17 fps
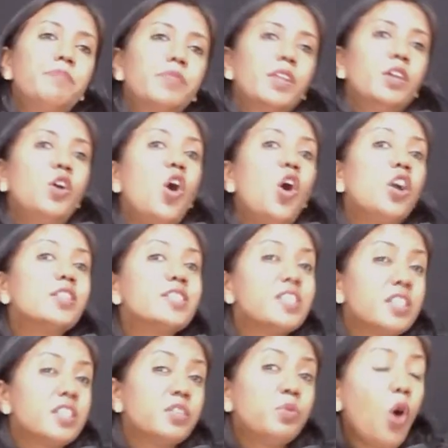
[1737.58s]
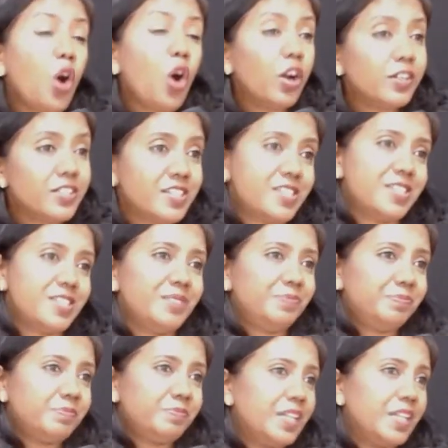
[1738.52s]
God's rewards
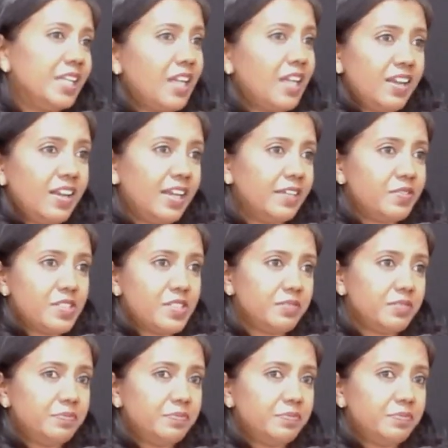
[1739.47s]
in our lives.